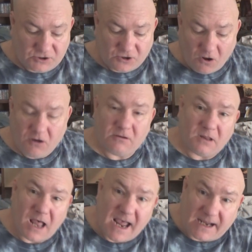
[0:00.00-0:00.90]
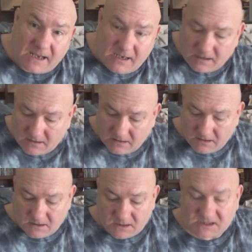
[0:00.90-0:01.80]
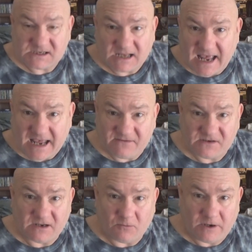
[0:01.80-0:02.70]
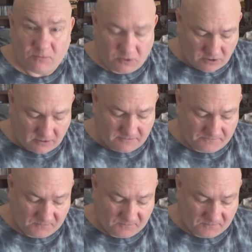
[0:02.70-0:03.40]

dog like slaves that we were.